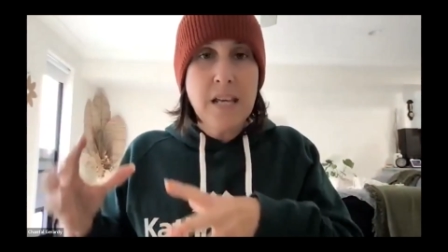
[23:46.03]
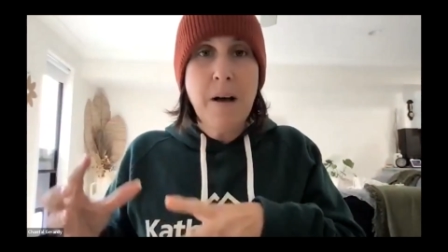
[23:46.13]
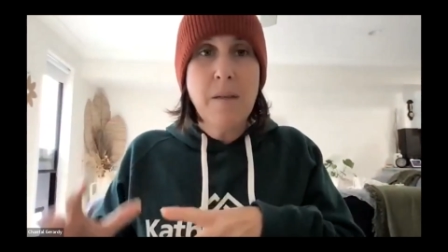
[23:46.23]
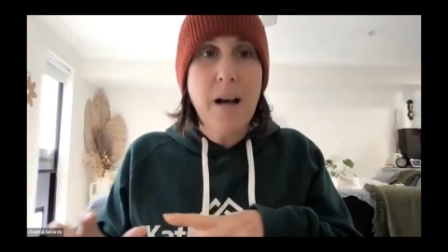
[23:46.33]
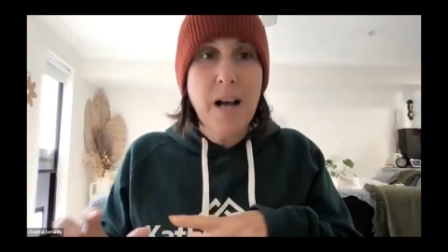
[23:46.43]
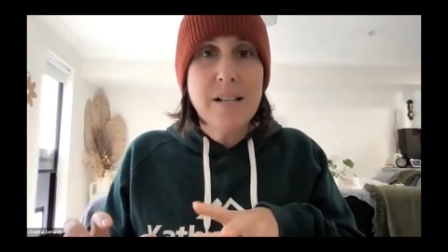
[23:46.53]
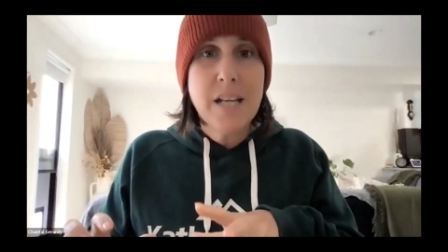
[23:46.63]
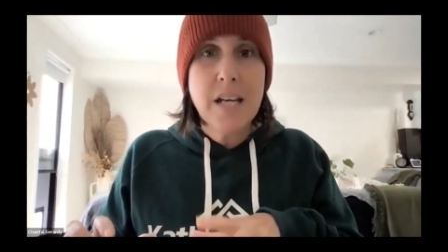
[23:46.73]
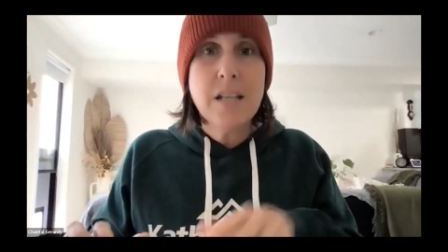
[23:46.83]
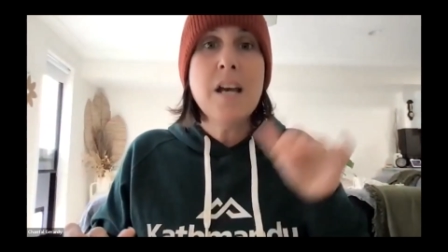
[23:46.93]
email
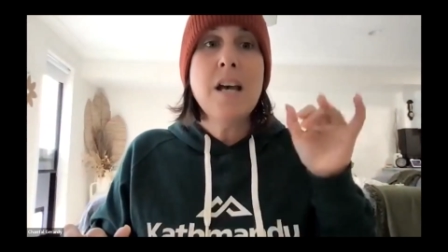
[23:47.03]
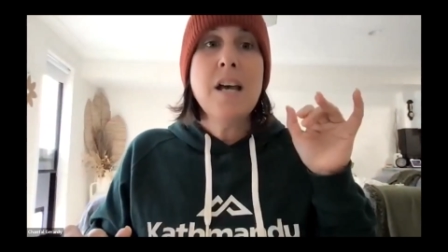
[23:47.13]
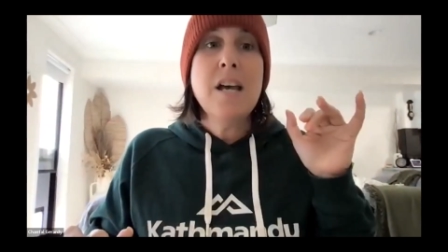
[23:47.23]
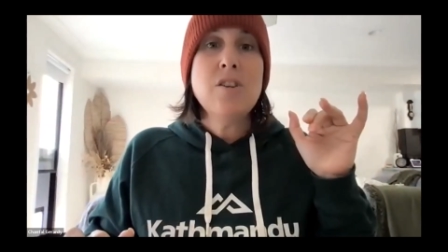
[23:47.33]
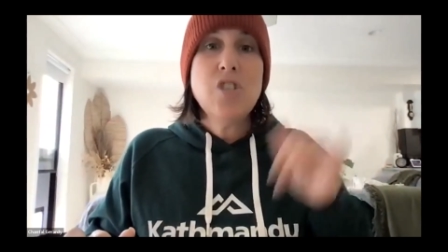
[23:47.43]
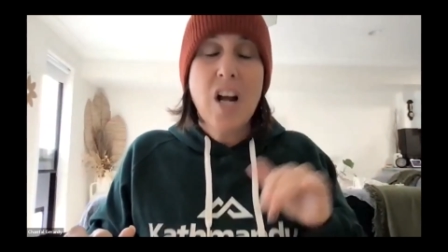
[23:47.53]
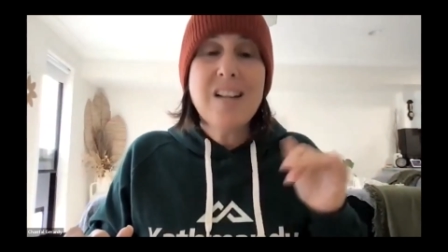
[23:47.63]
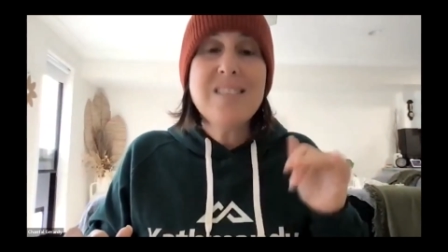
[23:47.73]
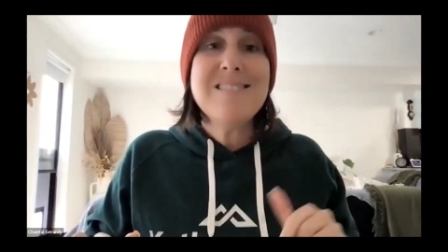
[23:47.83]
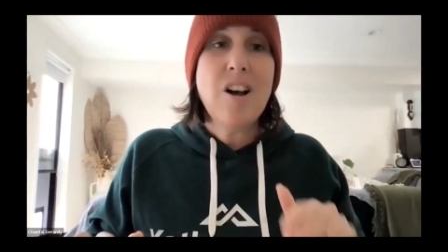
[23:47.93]
marketing,
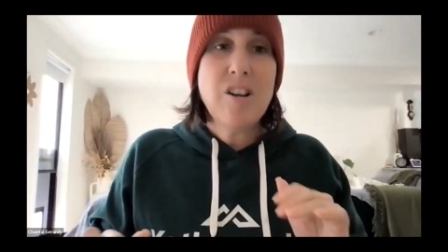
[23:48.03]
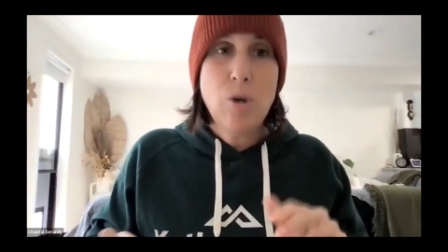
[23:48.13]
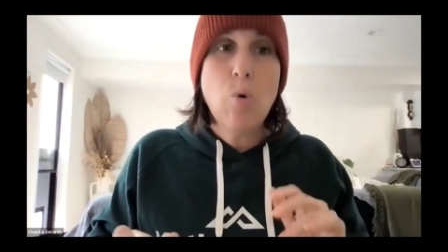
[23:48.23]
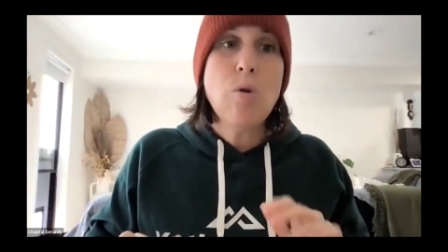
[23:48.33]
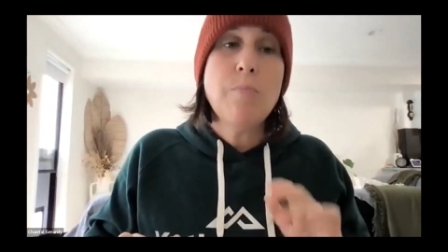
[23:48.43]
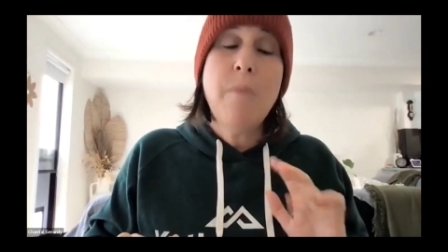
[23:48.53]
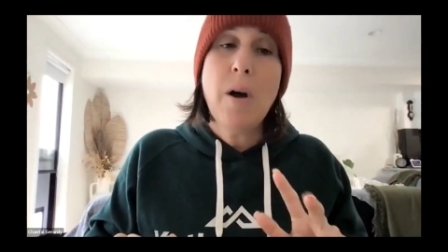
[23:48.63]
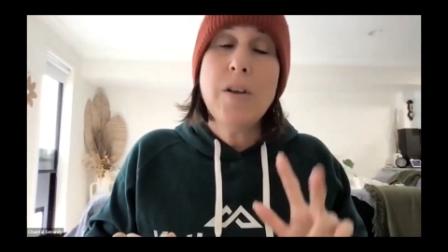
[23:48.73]
chances are your